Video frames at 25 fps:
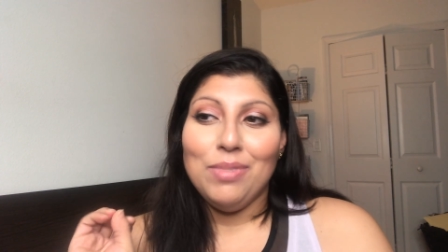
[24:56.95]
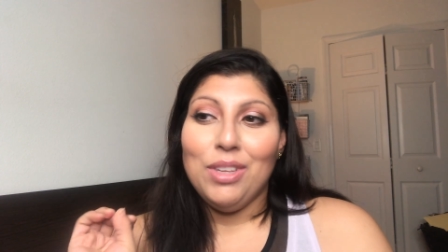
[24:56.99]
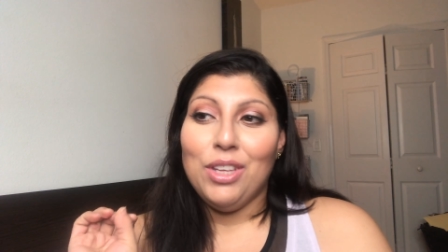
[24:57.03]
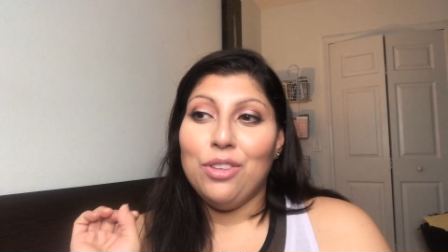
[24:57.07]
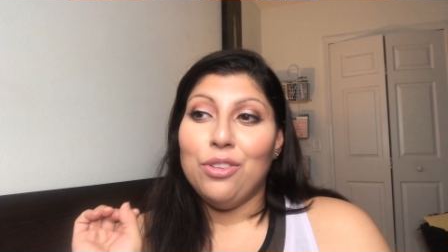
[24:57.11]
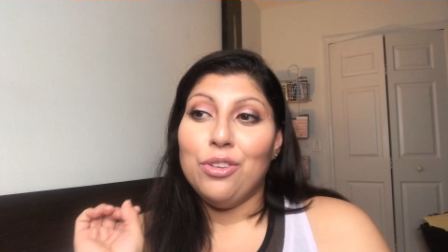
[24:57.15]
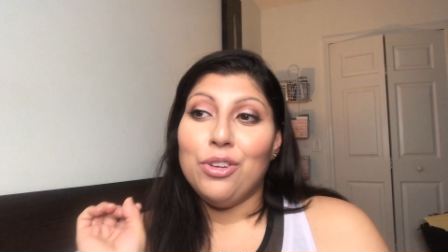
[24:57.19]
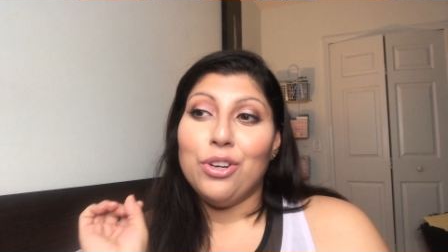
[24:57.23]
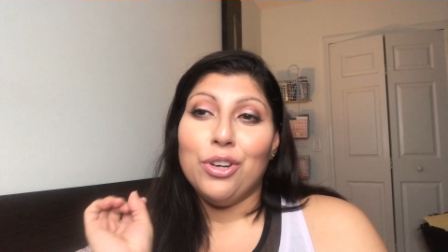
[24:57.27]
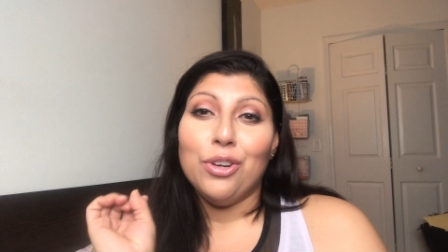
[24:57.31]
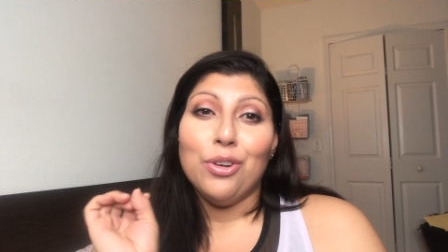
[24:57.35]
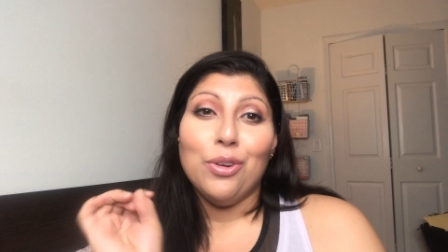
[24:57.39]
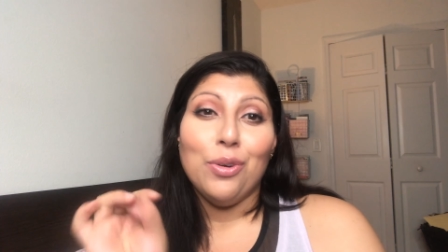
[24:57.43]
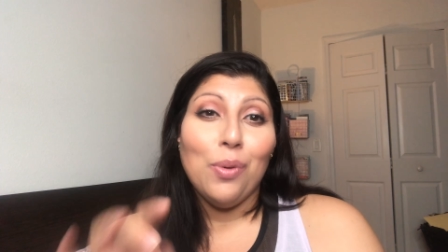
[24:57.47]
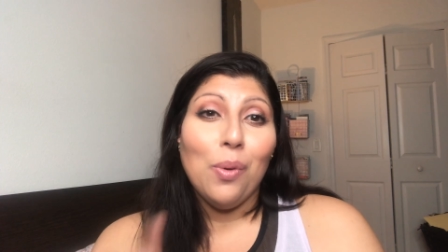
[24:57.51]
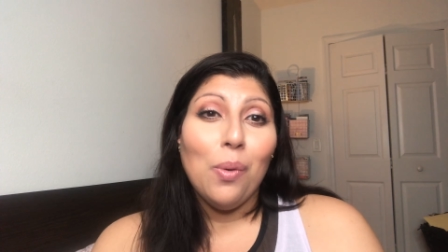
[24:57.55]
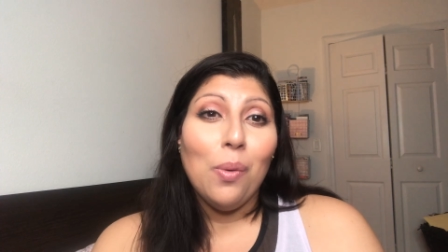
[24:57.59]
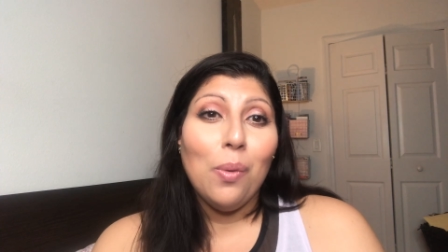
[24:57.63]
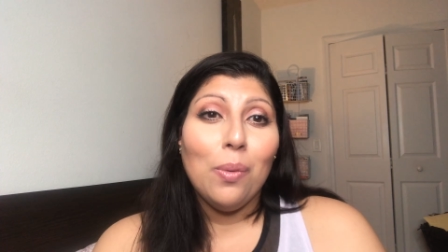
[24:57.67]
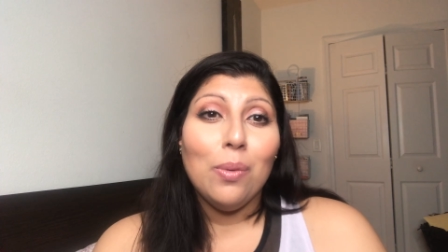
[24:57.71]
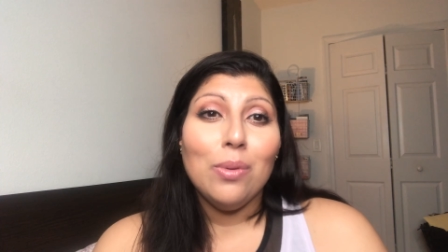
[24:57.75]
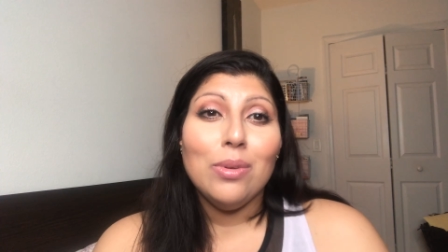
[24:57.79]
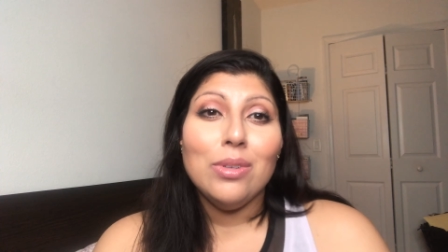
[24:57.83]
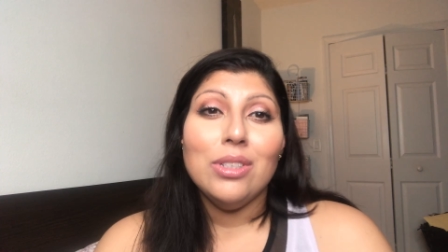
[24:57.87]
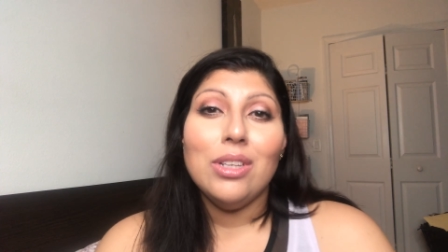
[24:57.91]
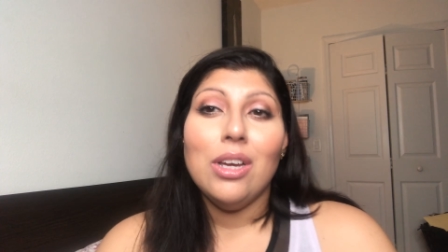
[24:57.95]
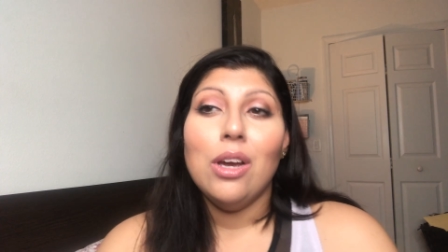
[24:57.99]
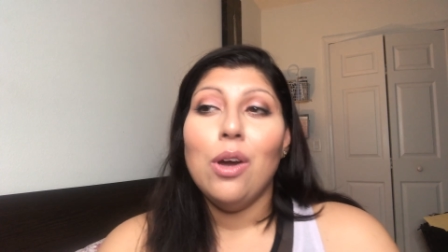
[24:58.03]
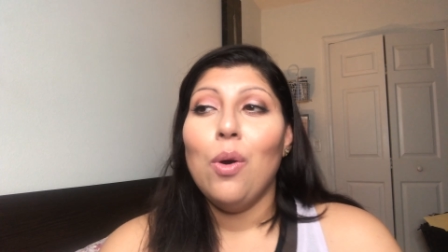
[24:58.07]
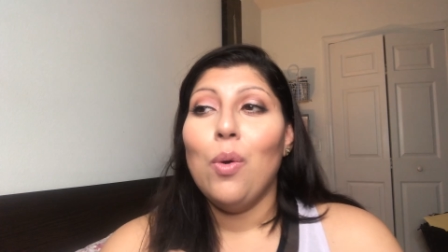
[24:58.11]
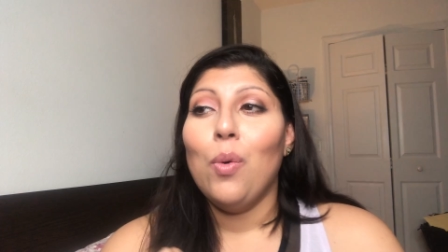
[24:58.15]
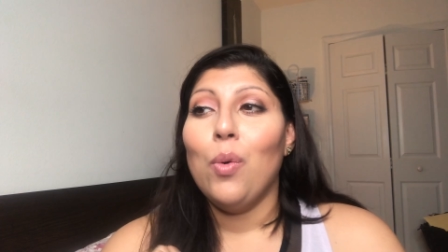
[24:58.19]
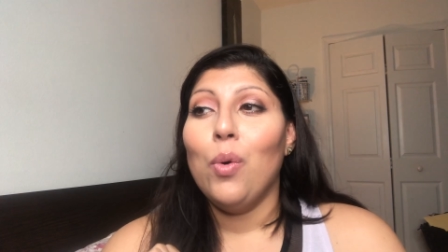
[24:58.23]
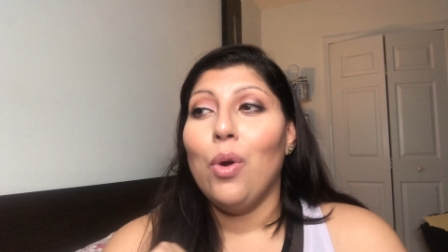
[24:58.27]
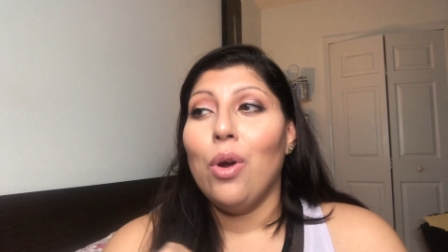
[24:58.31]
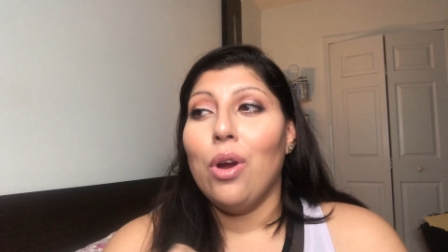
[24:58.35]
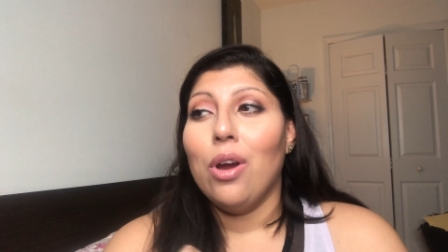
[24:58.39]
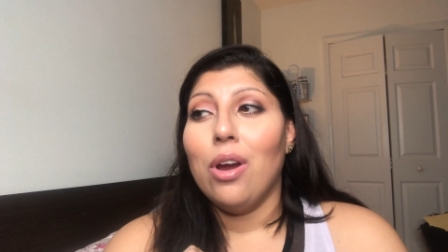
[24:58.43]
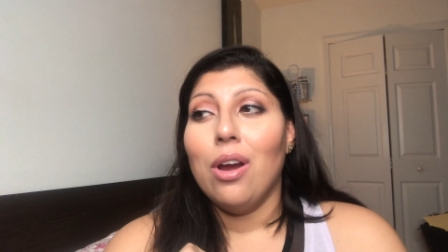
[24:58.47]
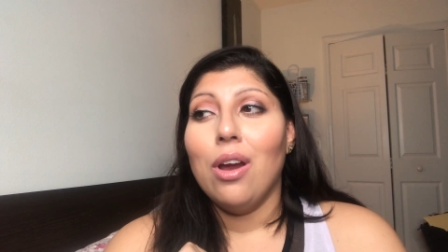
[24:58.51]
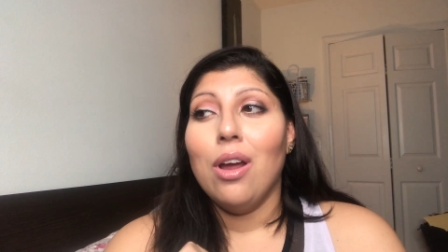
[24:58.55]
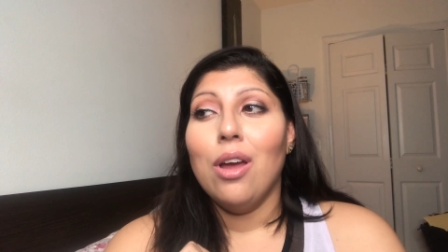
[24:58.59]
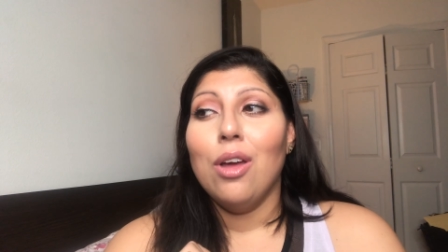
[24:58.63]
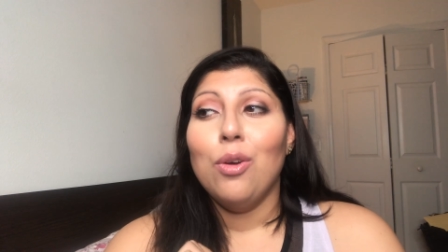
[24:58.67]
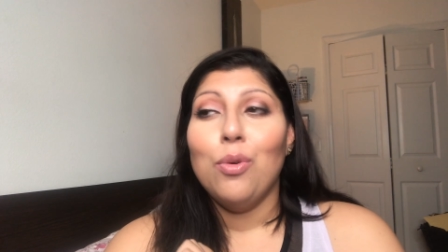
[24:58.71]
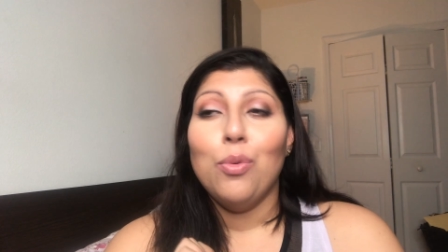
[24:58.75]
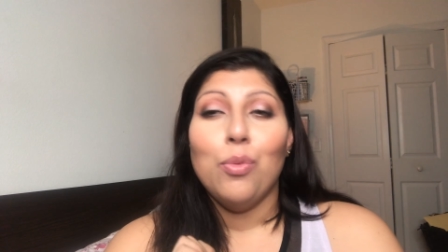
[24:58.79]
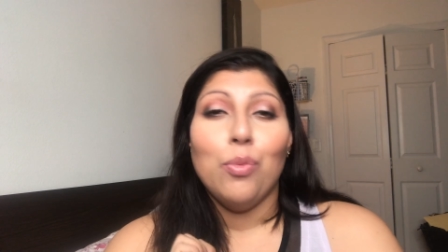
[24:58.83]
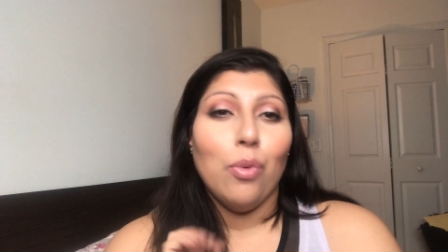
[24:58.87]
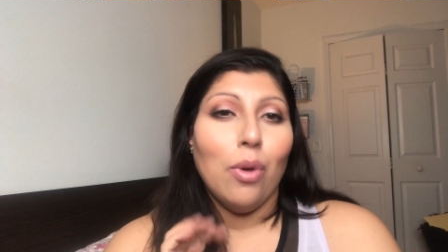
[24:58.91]
either gold or
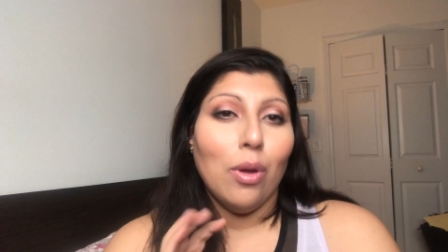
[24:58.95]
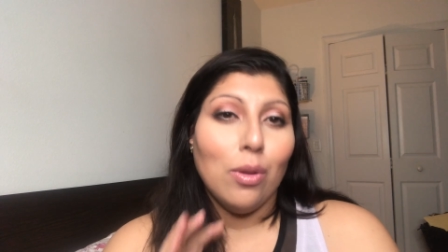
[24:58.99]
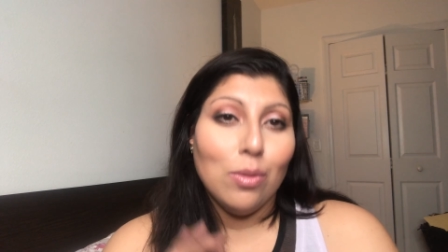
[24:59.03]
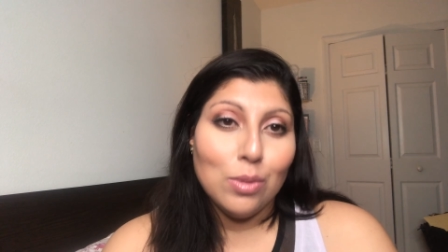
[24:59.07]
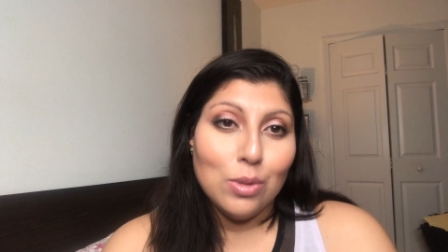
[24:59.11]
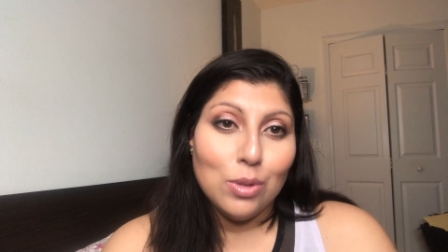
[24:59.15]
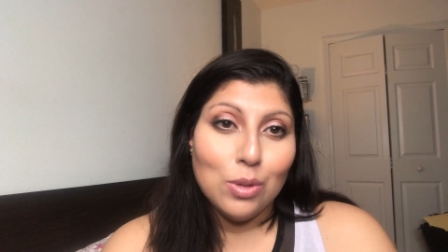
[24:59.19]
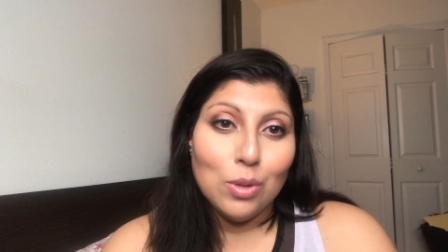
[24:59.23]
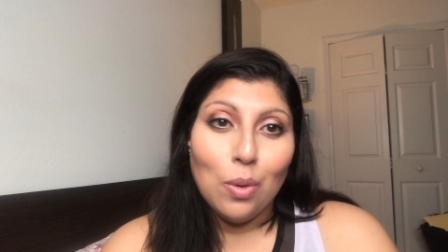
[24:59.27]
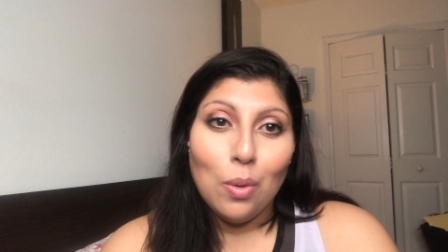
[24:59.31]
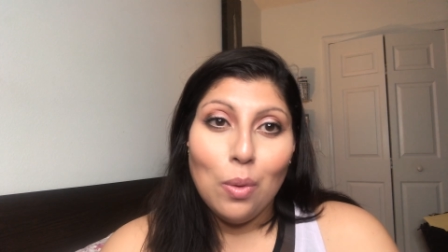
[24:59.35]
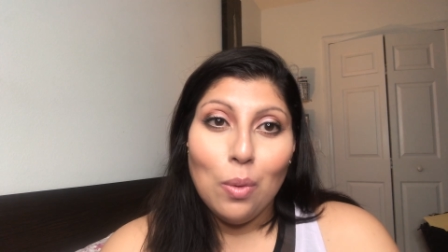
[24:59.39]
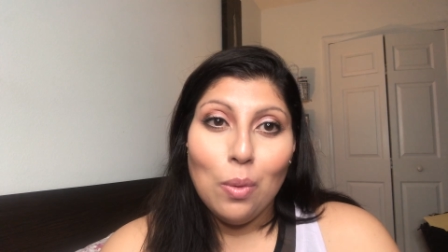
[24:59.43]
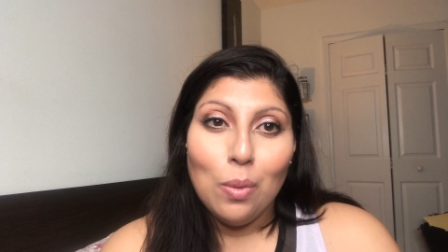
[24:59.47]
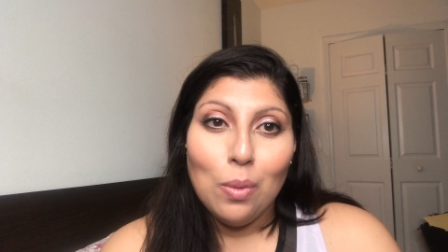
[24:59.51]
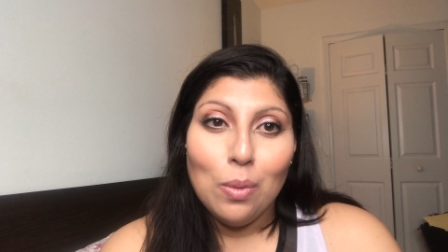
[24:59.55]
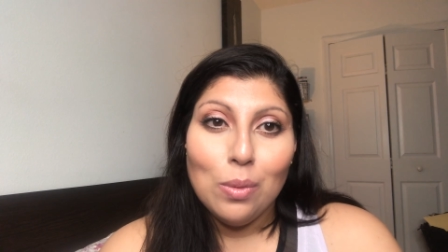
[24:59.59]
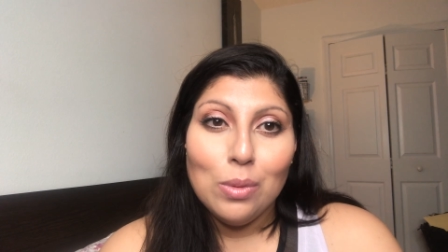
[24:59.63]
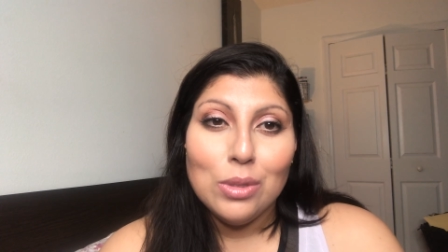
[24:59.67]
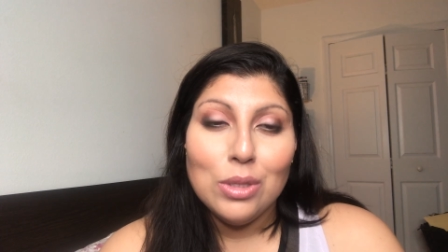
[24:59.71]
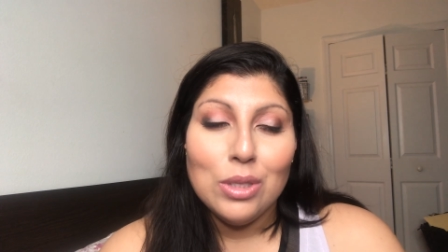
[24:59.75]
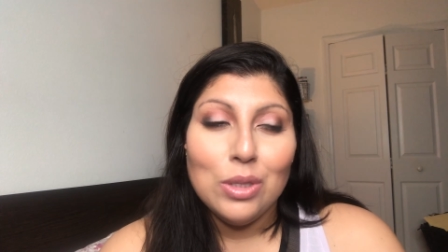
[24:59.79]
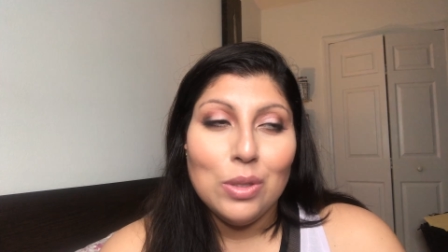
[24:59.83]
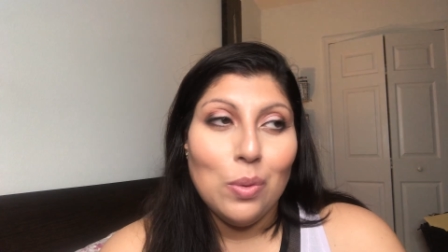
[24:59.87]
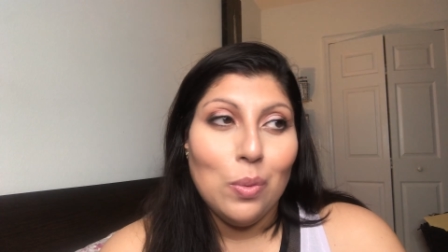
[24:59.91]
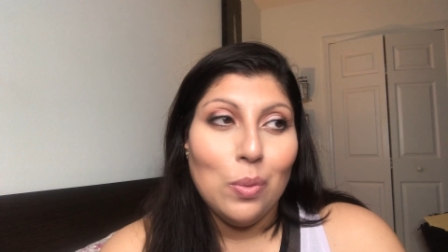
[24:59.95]
rose gold